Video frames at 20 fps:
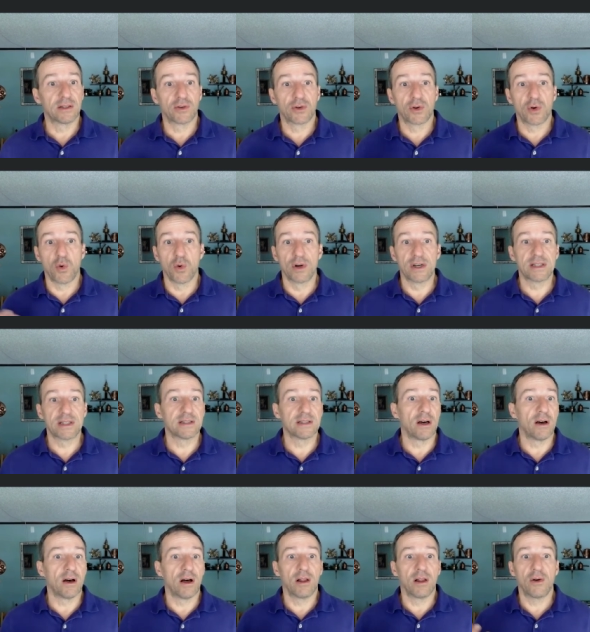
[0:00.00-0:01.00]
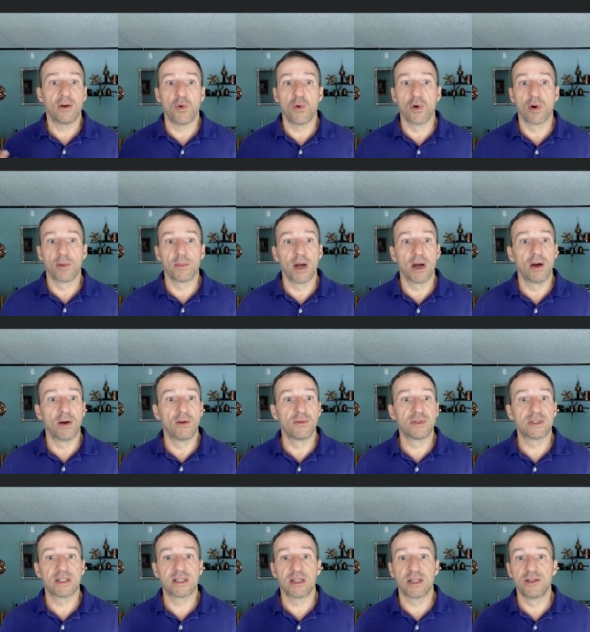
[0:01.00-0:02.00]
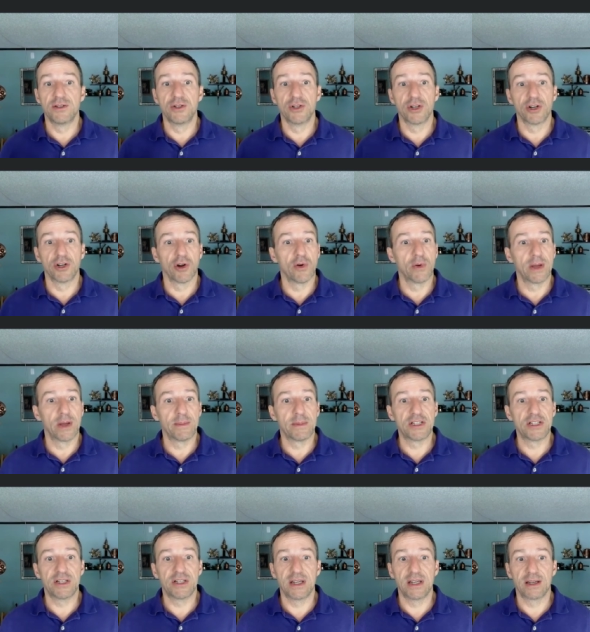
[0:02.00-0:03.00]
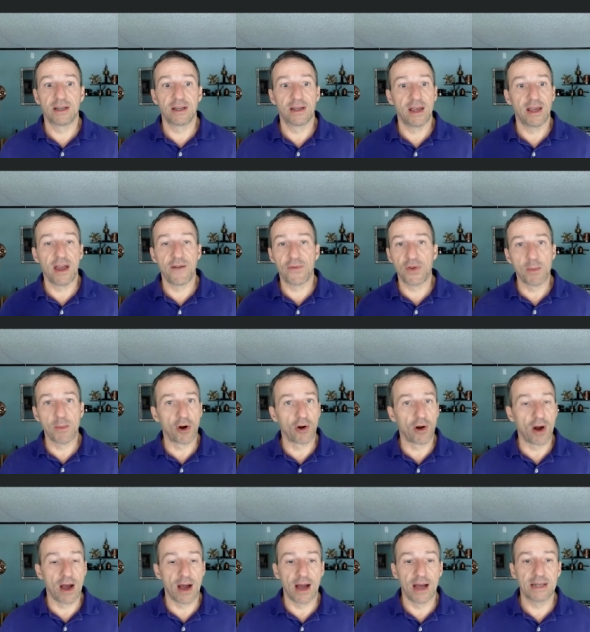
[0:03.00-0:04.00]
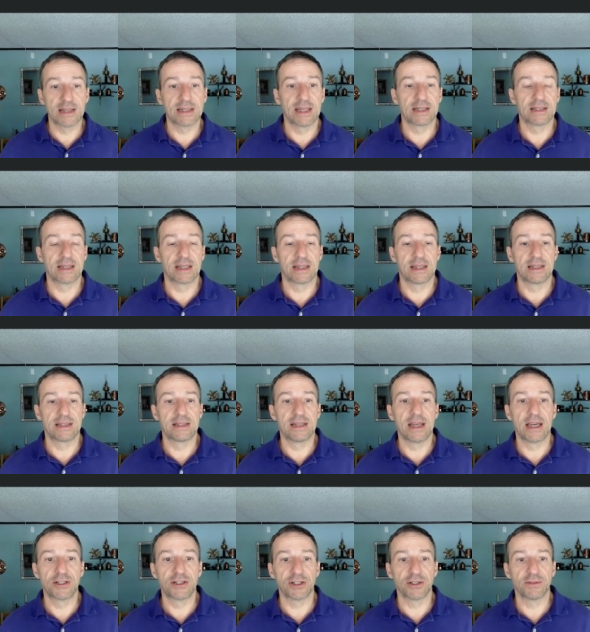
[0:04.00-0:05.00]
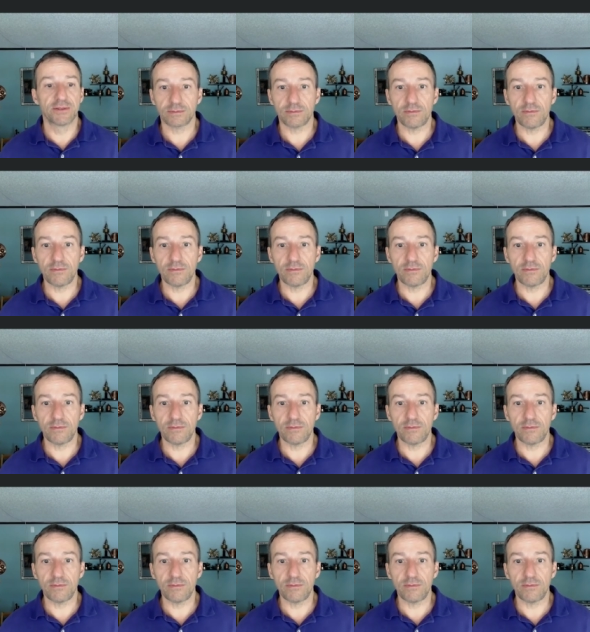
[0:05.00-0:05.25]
cortisol, hormones, neuroimaging, fMRIs, things of this nature.